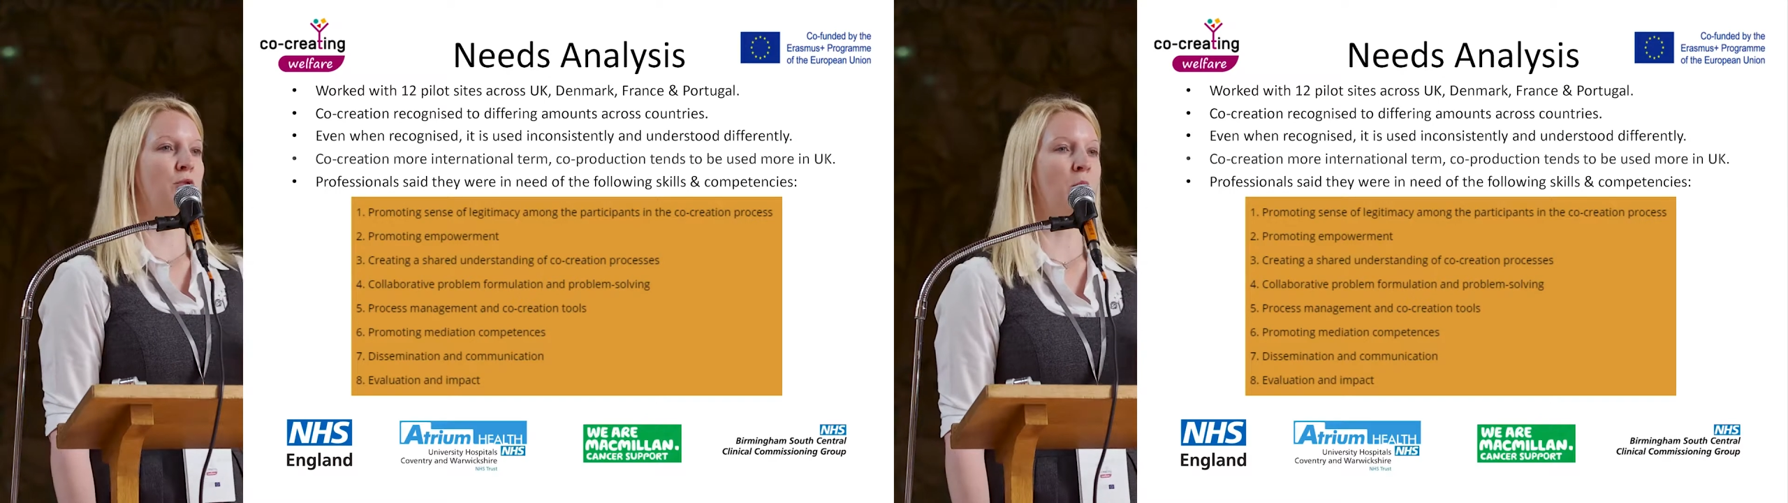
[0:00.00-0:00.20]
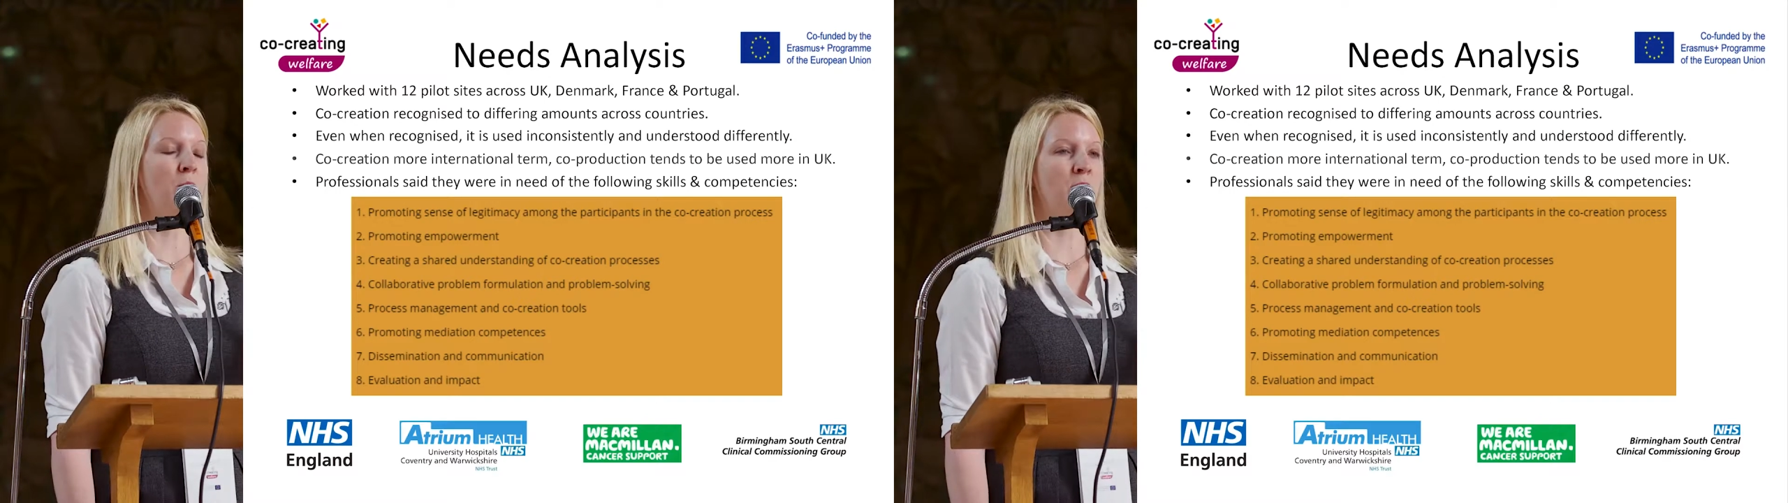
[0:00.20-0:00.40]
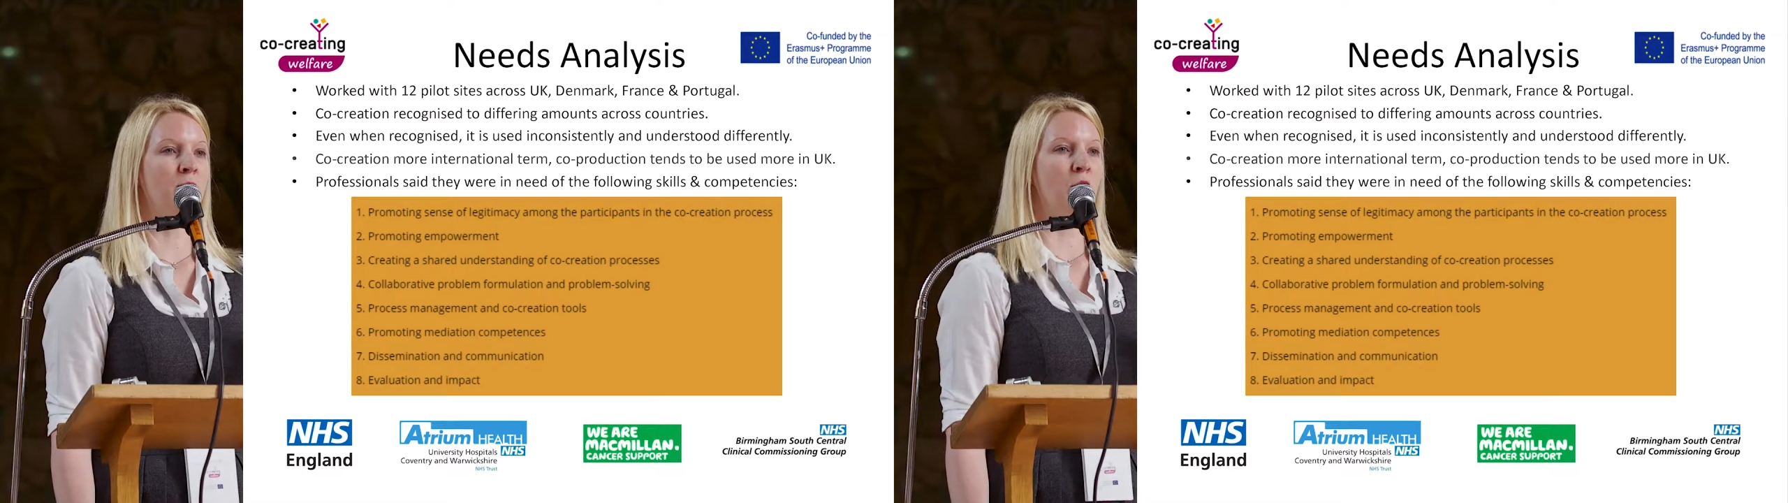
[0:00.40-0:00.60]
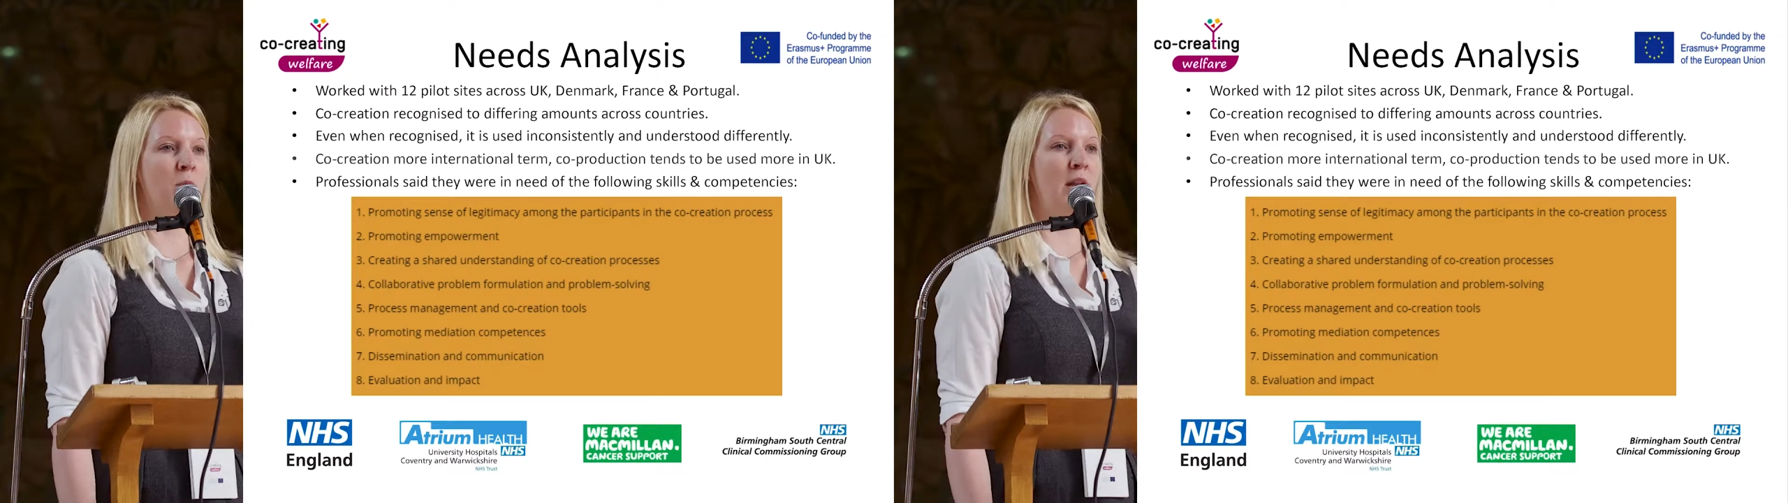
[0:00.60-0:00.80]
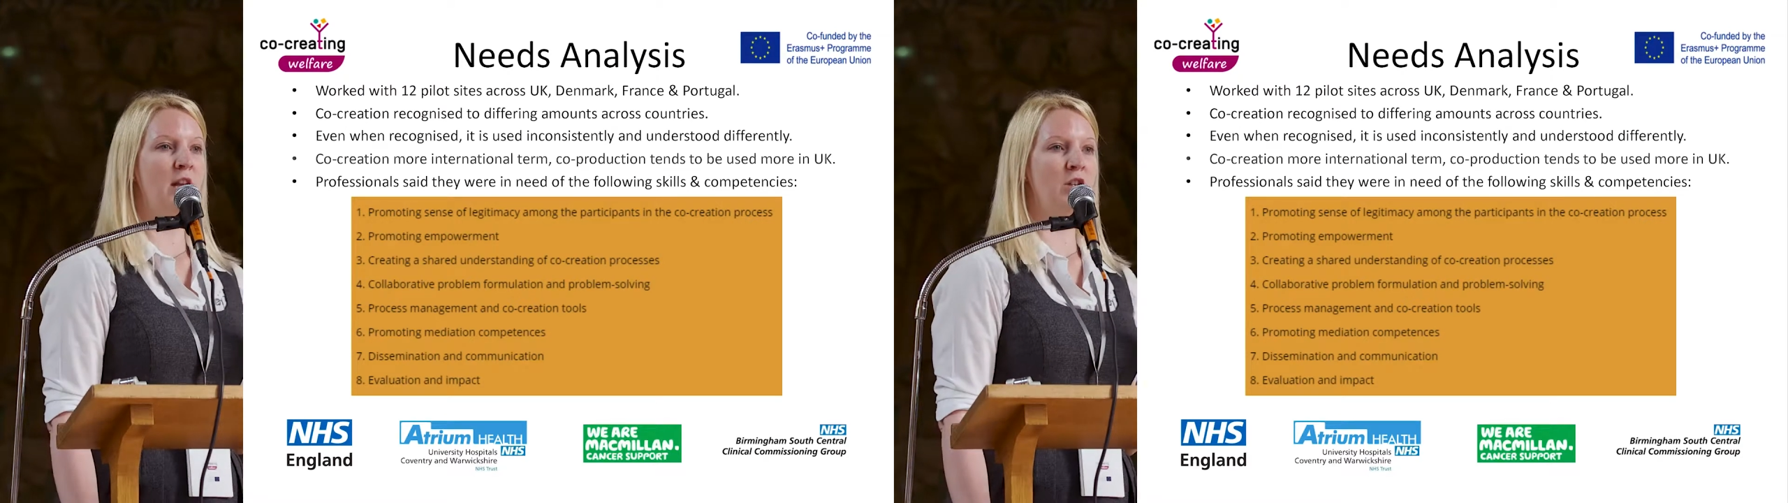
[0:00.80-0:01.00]
problem
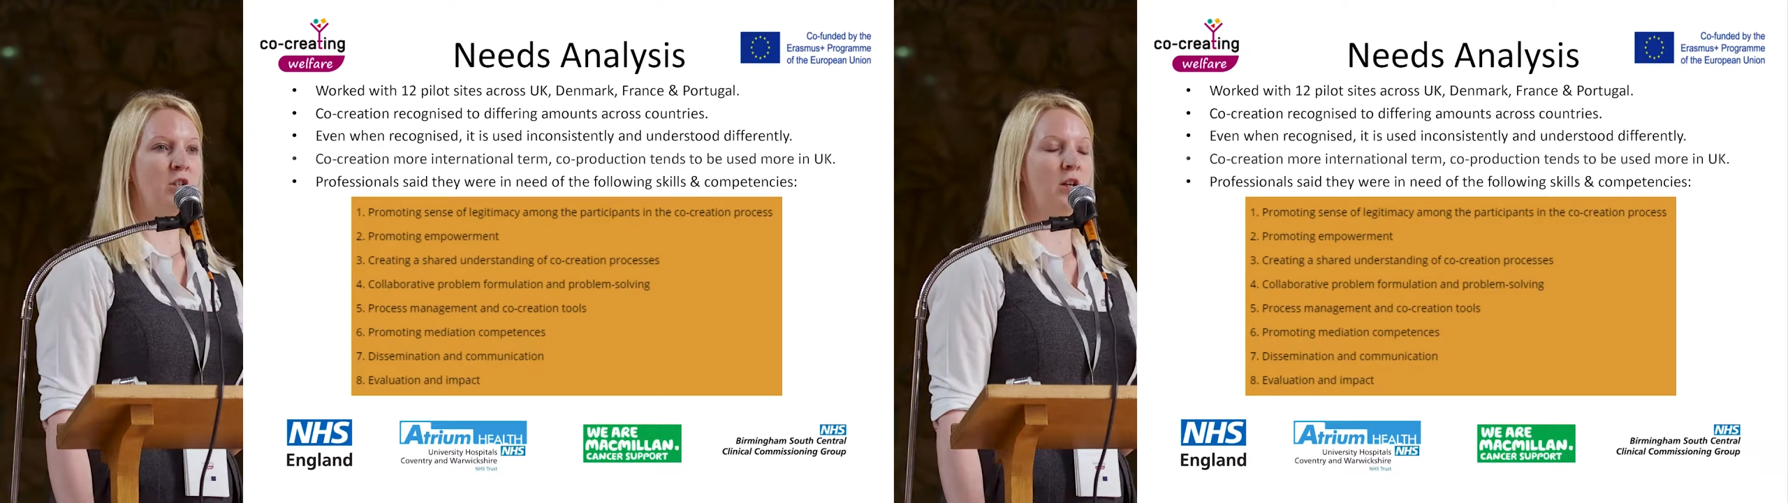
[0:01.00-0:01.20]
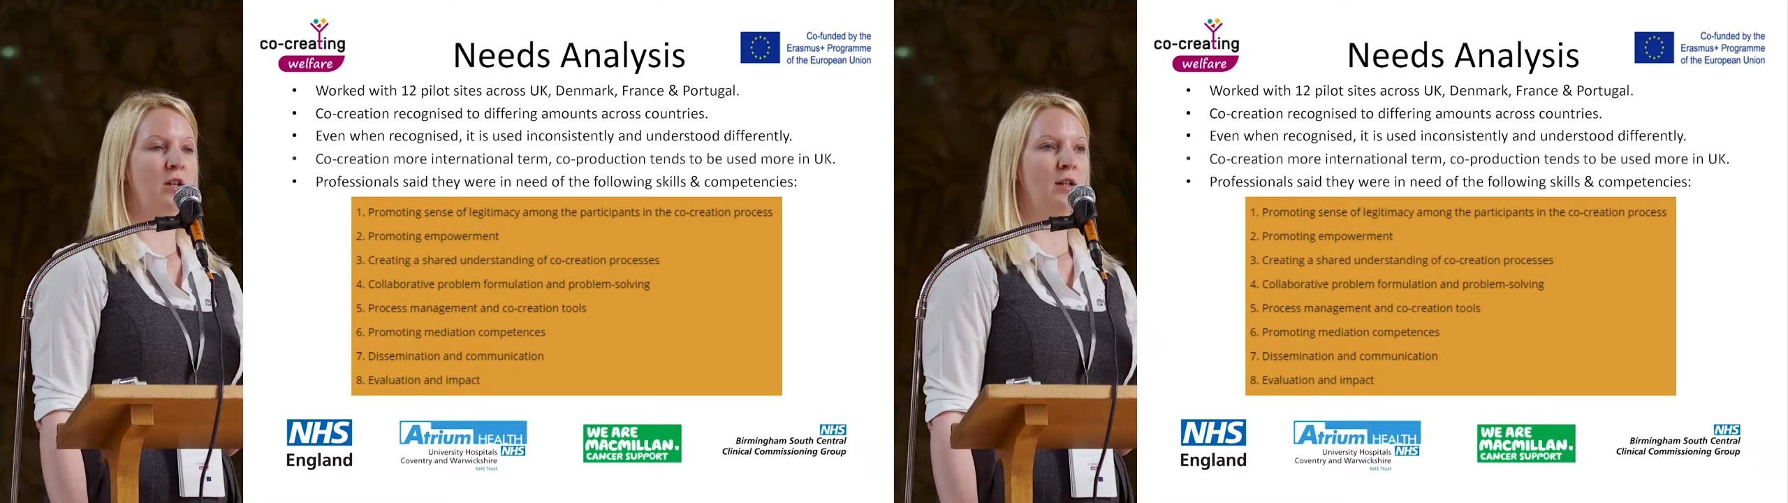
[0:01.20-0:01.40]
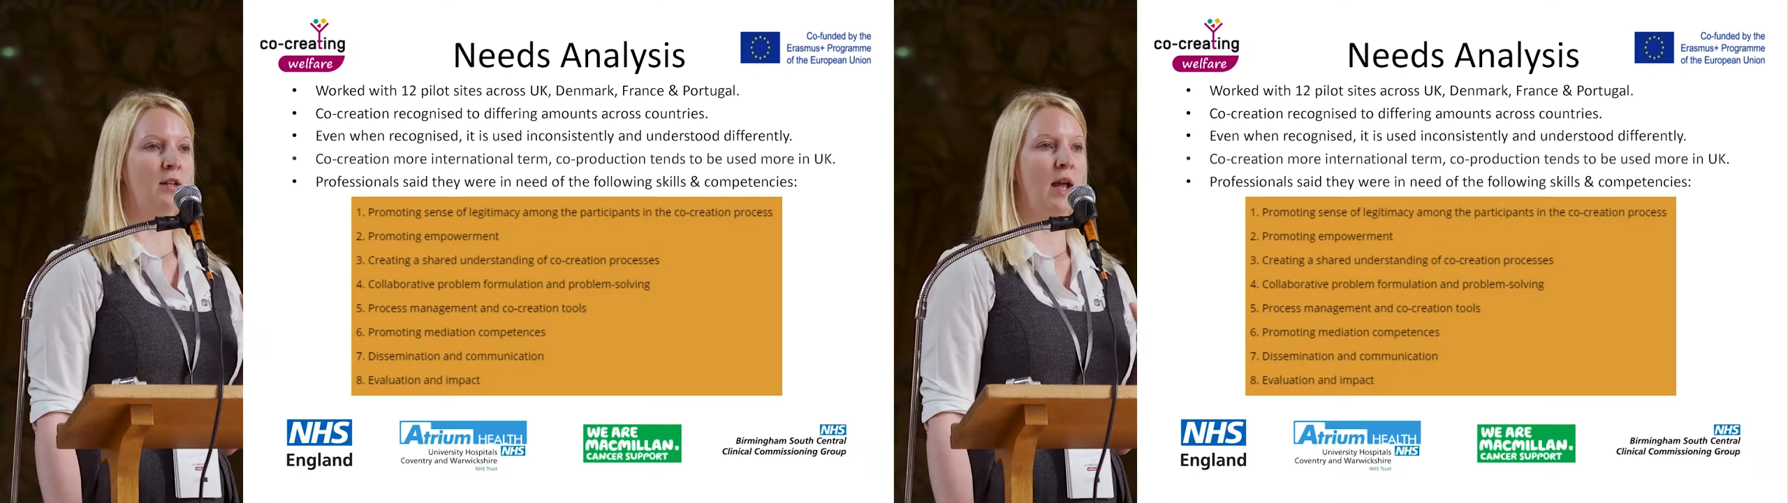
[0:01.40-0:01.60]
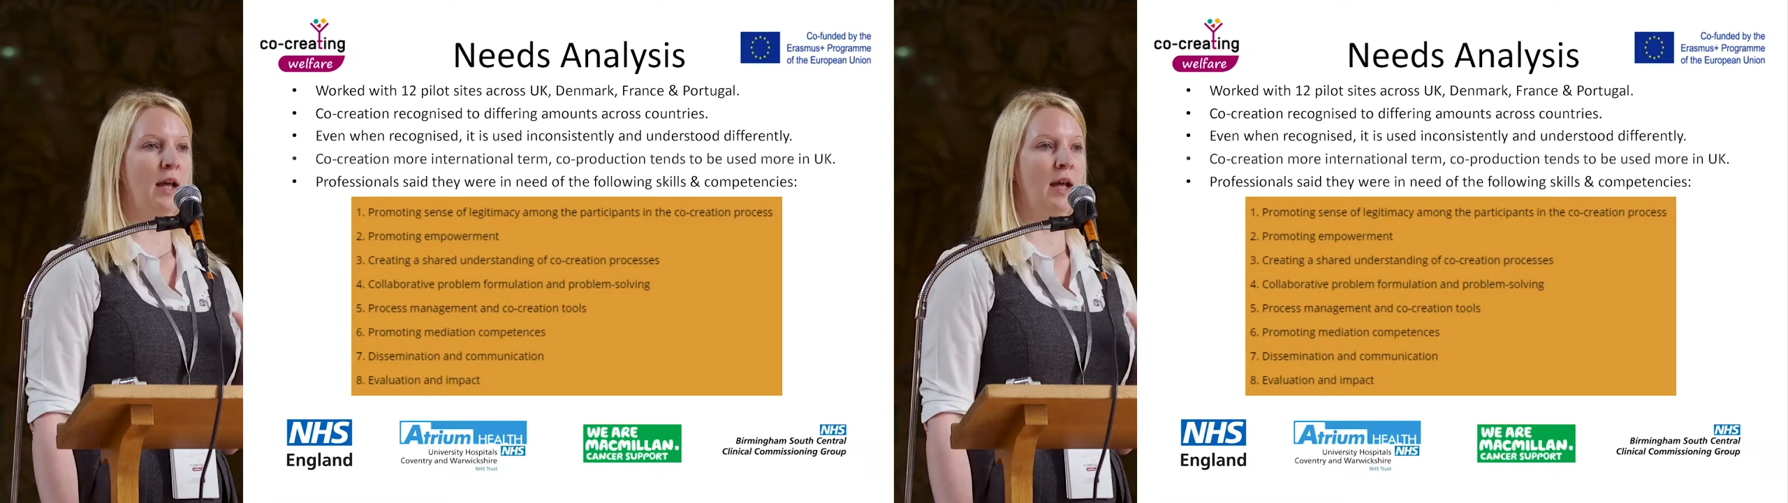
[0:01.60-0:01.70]
formulation